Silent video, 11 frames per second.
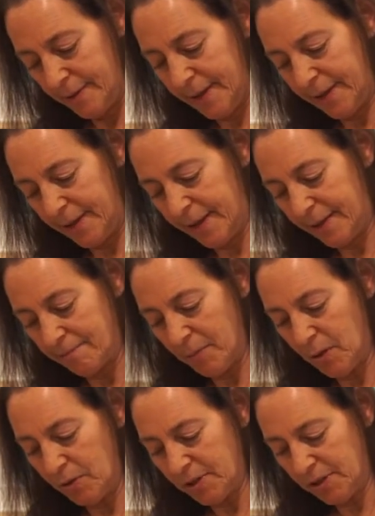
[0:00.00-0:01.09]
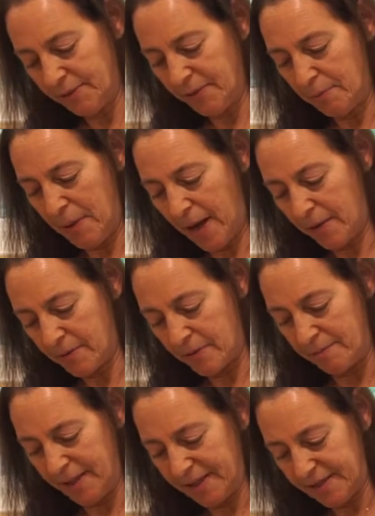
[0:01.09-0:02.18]
and get most of the powder
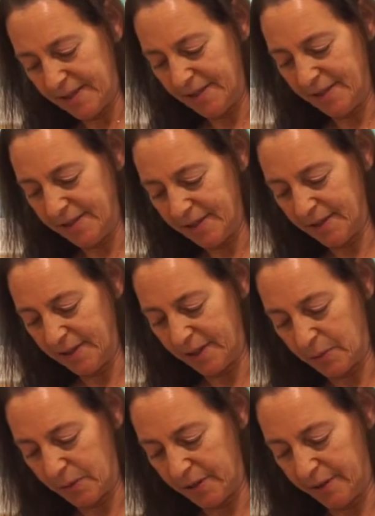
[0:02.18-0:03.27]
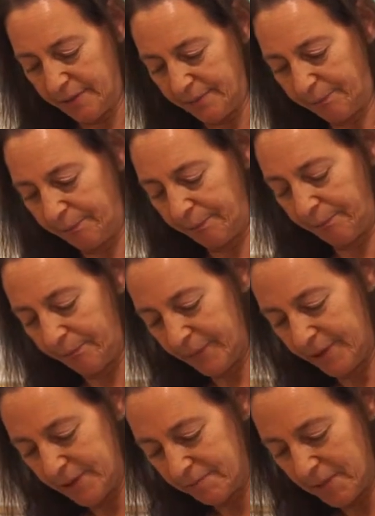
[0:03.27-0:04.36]
mixed into the liquid,
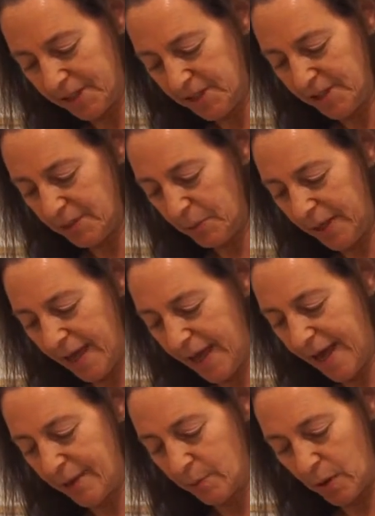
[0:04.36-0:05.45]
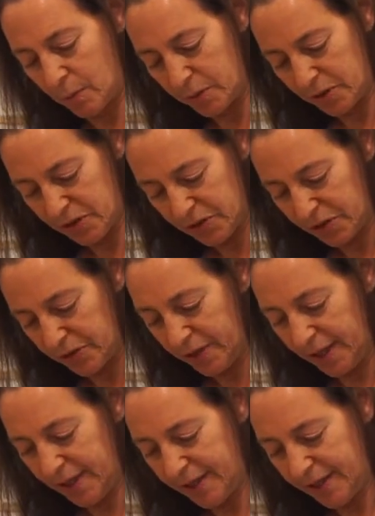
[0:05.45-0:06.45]
as much as we can while we're stirring it